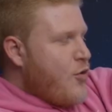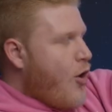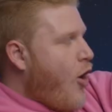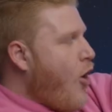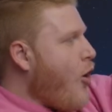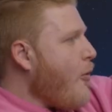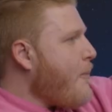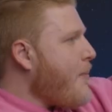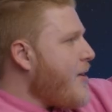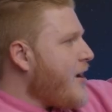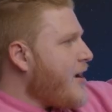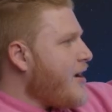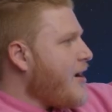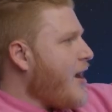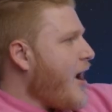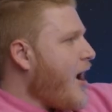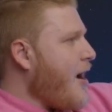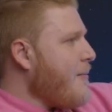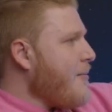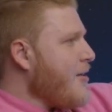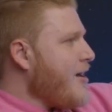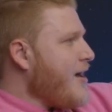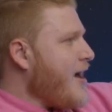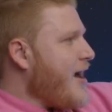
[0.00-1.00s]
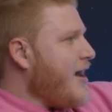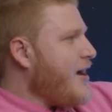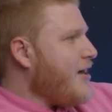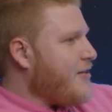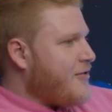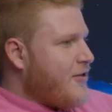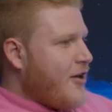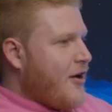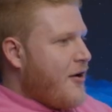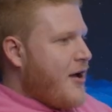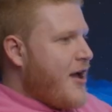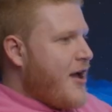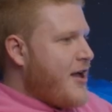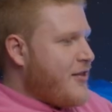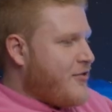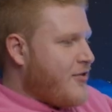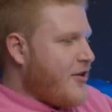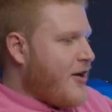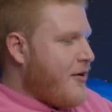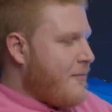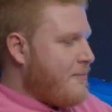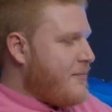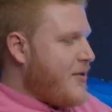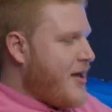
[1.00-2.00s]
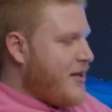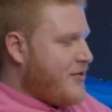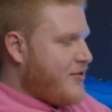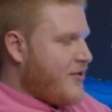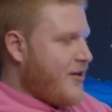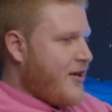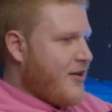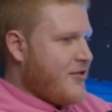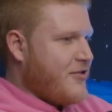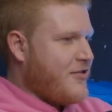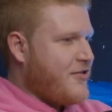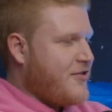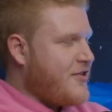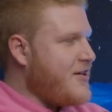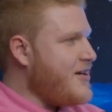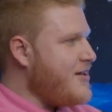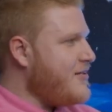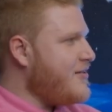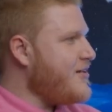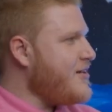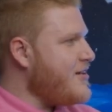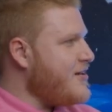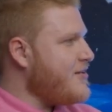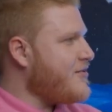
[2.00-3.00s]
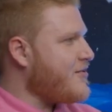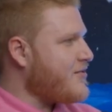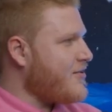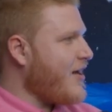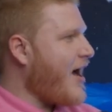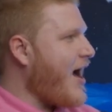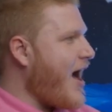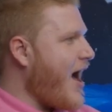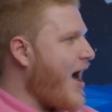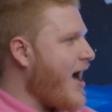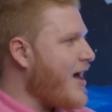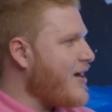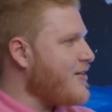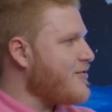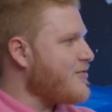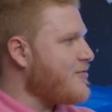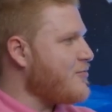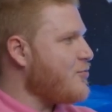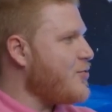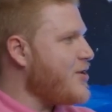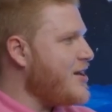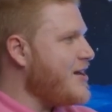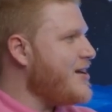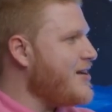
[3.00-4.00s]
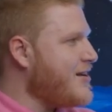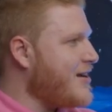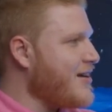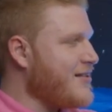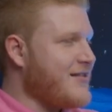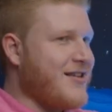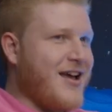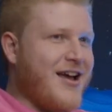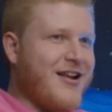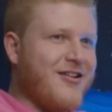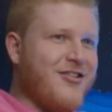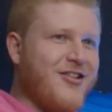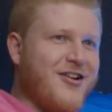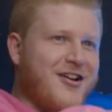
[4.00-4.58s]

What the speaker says: open it up, and it's a CD sized weed container. Look.